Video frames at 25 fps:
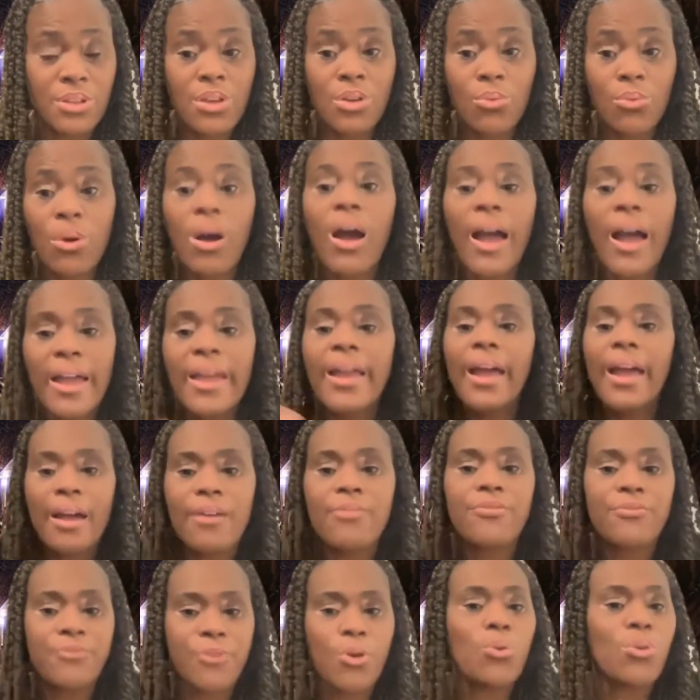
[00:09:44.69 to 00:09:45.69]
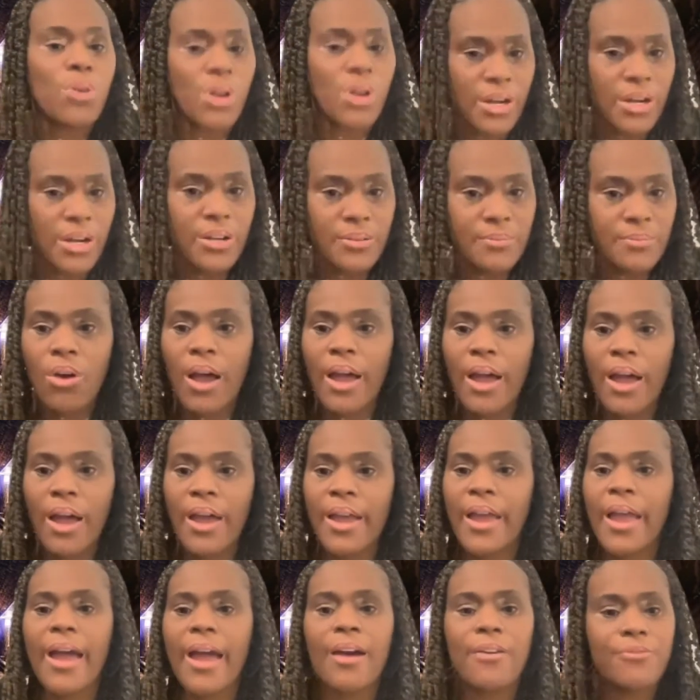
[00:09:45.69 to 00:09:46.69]
Well, I have 4. I
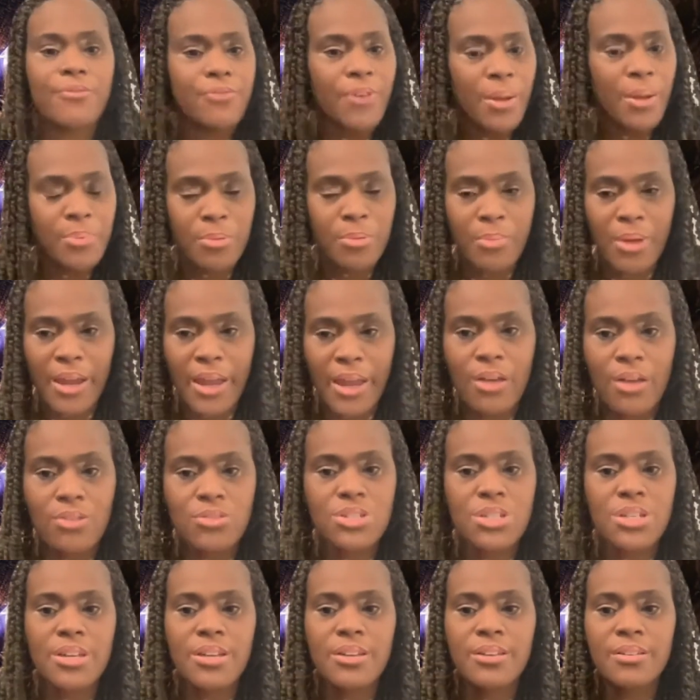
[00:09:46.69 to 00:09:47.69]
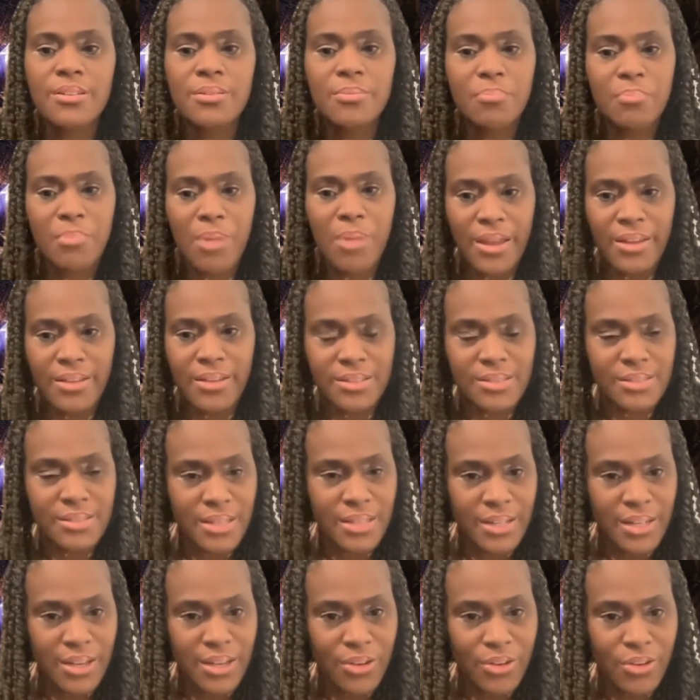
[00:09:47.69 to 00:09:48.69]
have fibromyalgia,
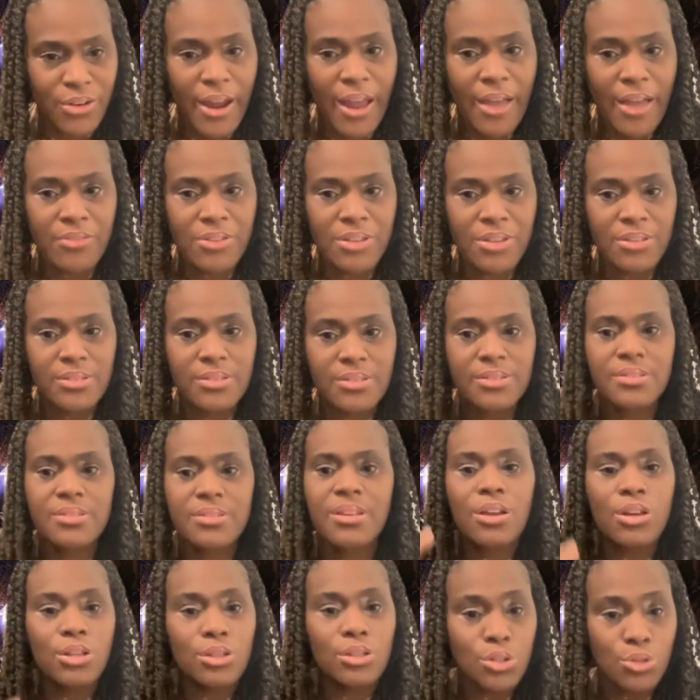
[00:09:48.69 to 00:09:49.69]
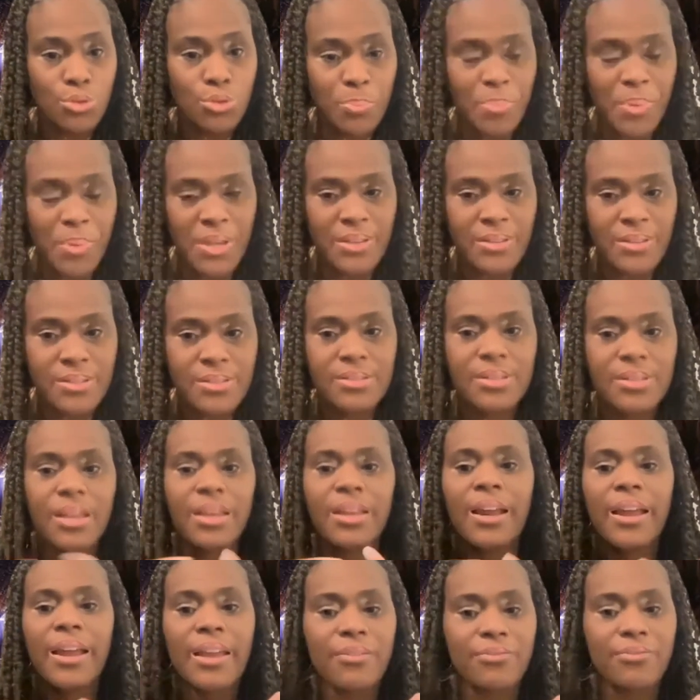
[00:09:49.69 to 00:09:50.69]
myasthenia gravis, lupus, and
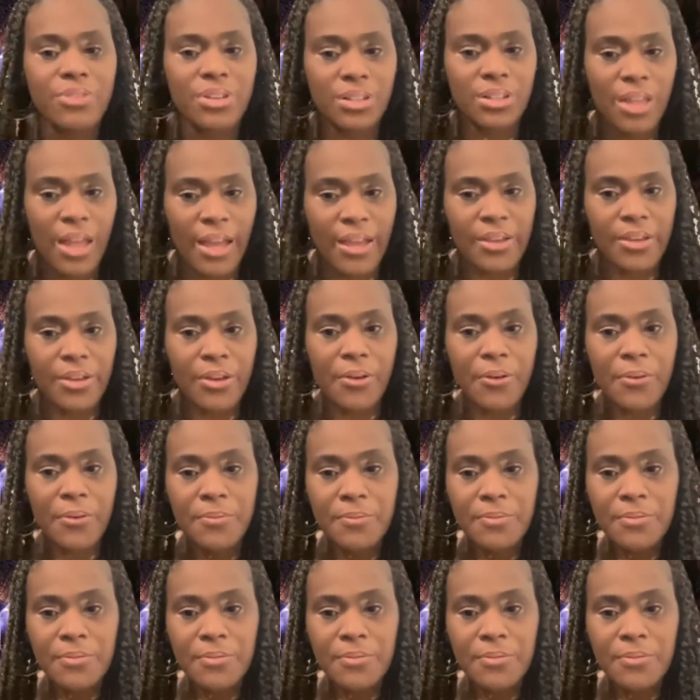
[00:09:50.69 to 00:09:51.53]
I have vitiligo.